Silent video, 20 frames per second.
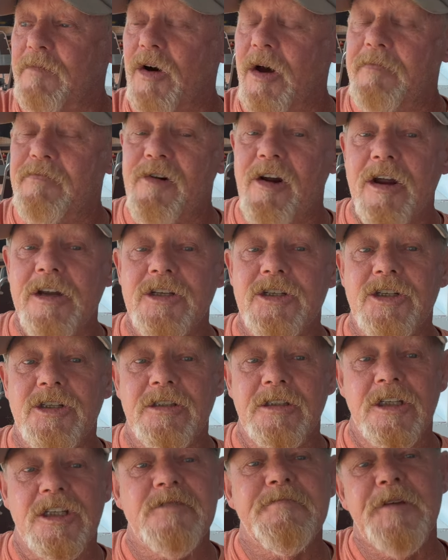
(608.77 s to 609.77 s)
my brunch.
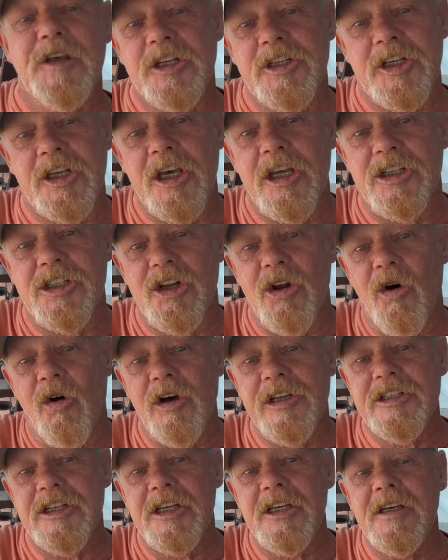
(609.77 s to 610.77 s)
It's busy, it's
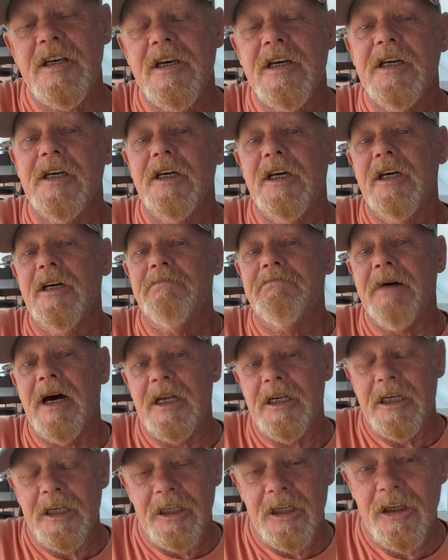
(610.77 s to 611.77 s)
noisy, but
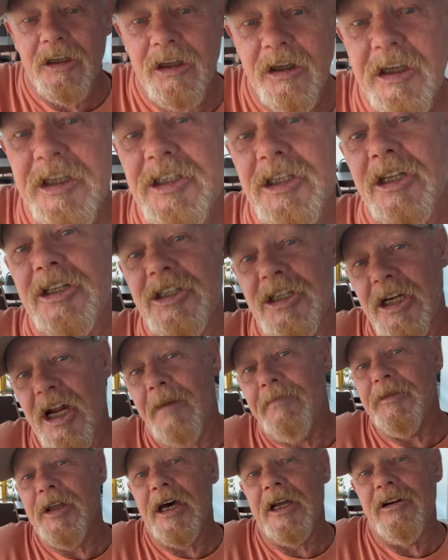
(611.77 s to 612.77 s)
at least it's an
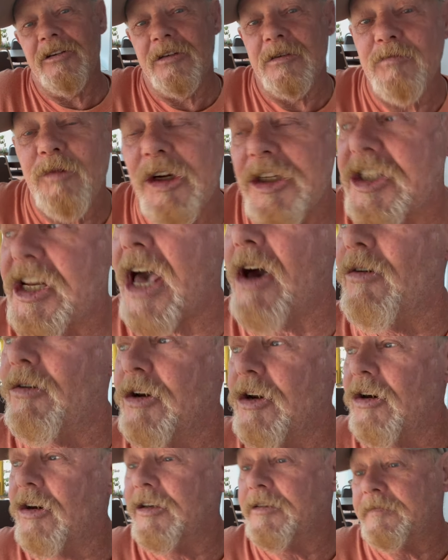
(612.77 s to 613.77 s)
update on what's
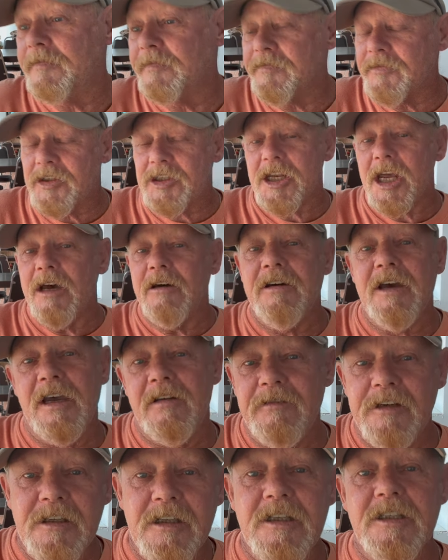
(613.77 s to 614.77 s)
going on. So
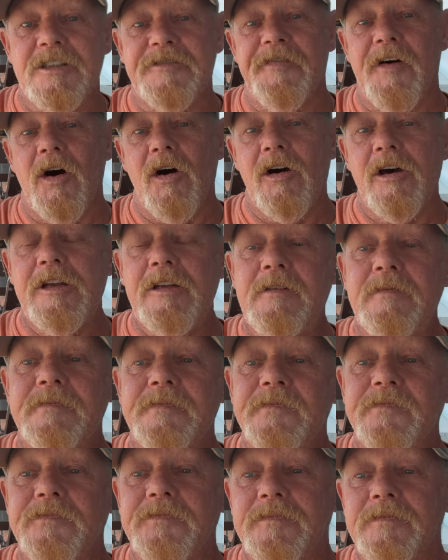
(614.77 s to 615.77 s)
everything's fine.
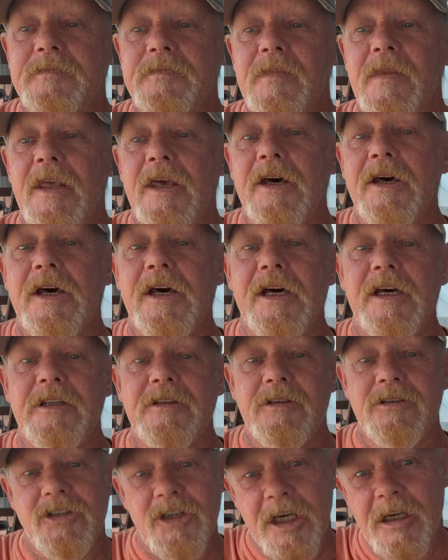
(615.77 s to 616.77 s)
Uh,
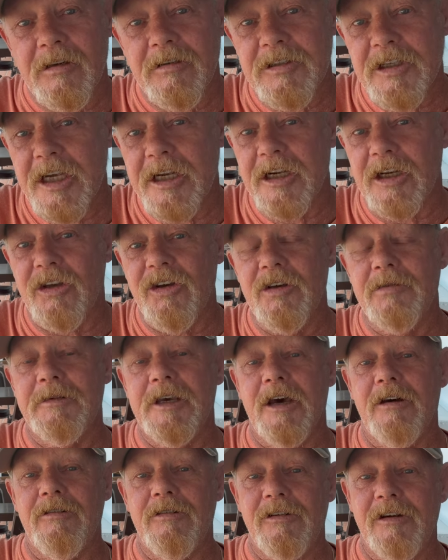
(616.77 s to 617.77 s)
the channel's going to keep
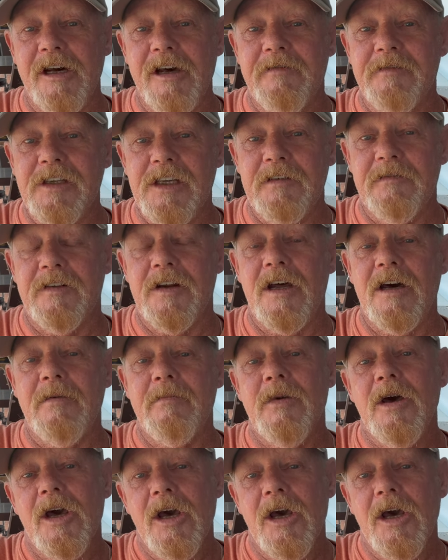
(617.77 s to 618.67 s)
going. I haven't given up.